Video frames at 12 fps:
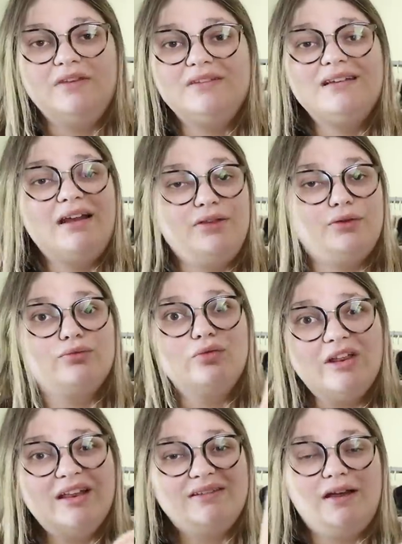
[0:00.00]
This is another
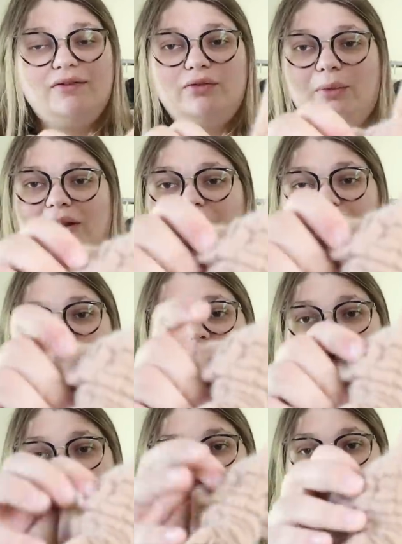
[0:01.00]
really soft sweater.
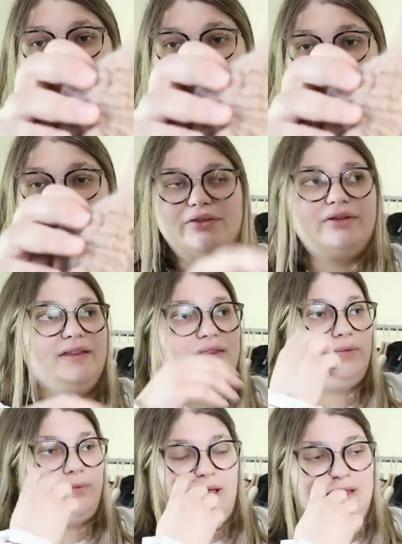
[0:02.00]
We have that gathering at
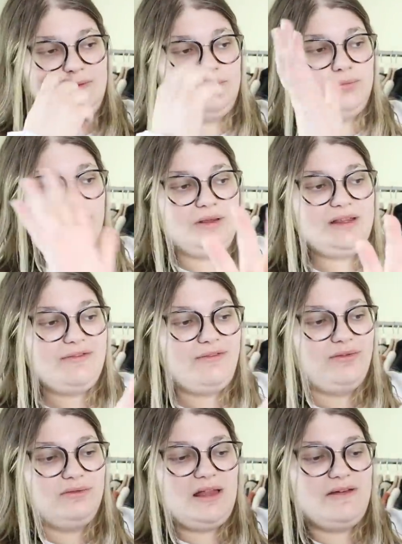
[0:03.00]
the wrist, really
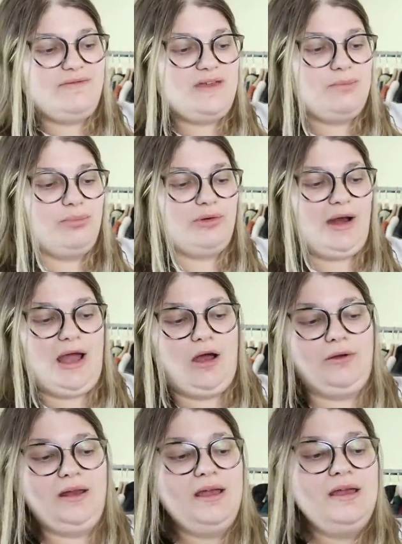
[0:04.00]
fluffy
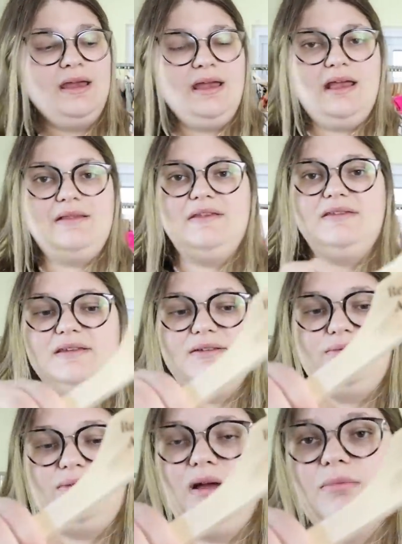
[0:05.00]
brown, and this is
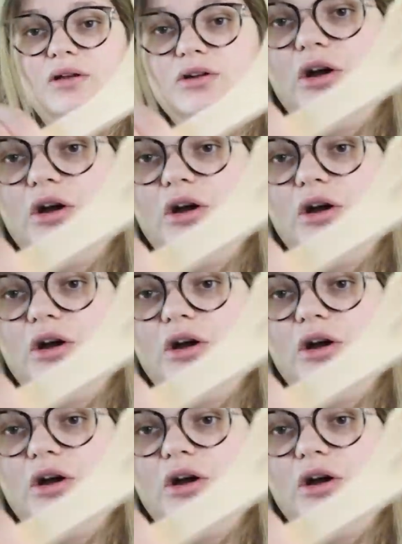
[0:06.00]
from